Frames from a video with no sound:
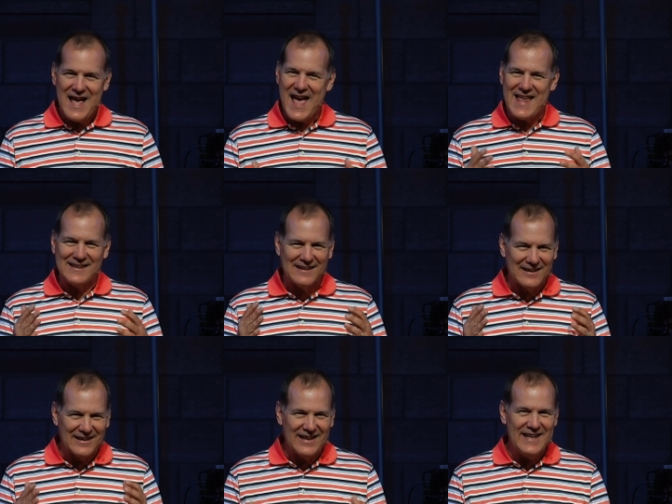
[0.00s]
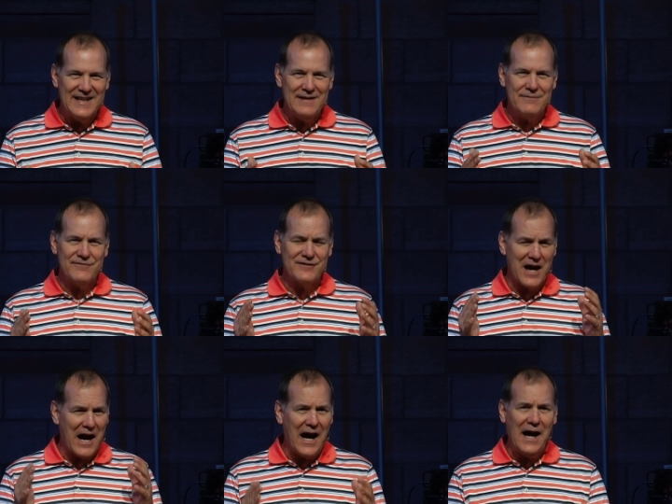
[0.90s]
and lift
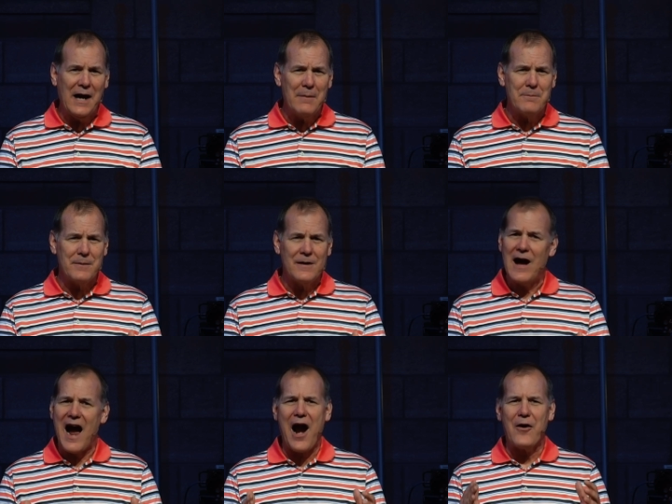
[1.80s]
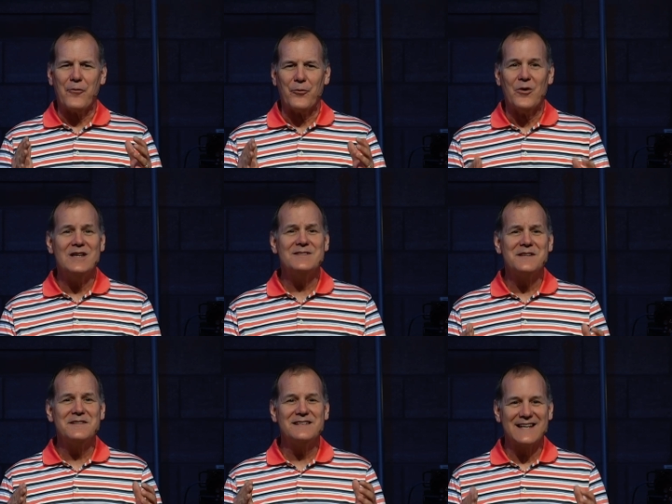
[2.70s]
up our
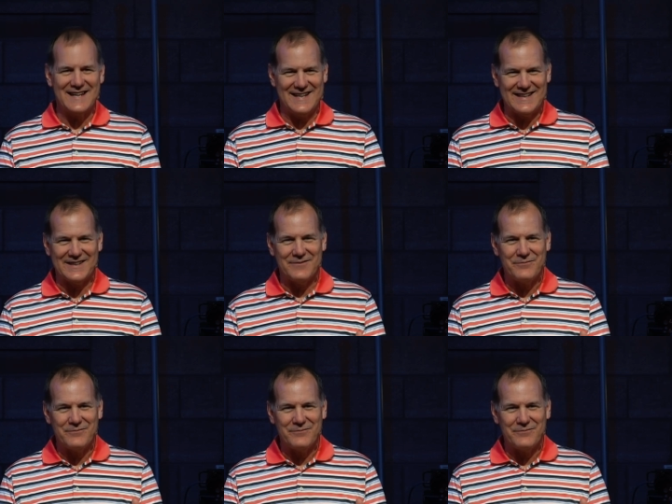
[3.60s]
risen King